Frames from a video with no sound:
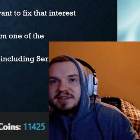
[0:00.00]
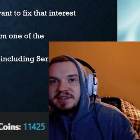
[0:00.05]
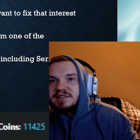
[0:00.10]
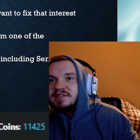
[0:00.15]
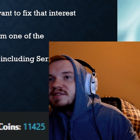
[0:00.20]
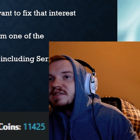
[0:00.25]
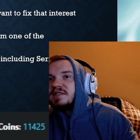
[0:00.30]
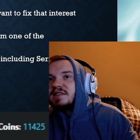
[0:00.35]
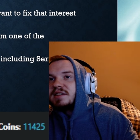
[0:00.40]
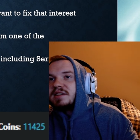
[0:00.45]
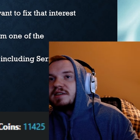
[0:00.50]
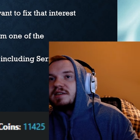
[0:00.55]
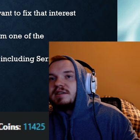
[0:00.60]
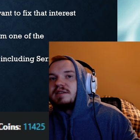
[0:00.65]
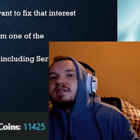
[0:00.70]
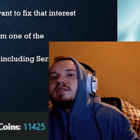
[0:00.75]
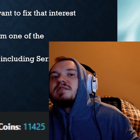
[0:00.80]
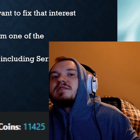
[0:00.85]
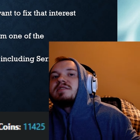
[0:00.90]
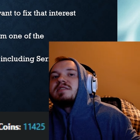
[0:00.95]
as
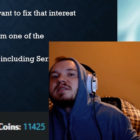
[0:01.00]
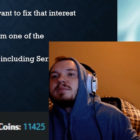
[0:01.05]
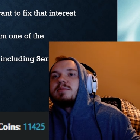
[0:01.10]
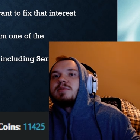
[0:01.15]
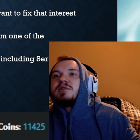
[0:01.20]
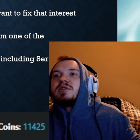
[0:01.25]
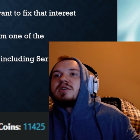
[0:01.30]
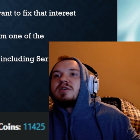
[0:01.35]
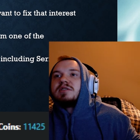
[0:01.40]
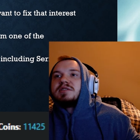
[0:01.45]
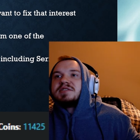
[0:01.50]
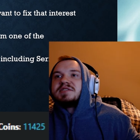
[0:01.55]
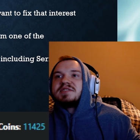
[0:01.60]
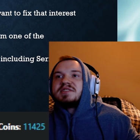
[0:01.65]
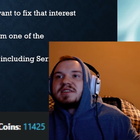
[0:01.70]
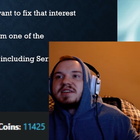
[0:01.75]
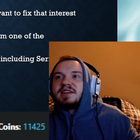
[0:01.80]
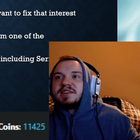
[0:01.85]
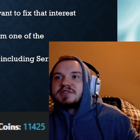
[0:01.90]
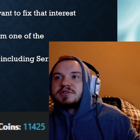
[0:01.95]
the team calls
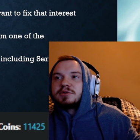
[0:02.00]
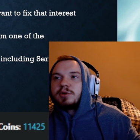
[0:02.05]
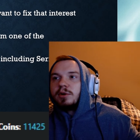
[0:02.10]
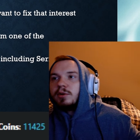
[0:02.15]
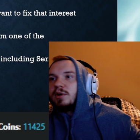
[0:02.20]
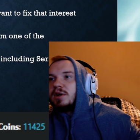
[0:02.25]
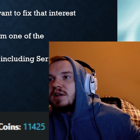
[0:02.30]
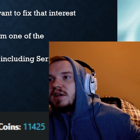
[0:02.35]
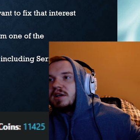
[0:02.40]
the escrow,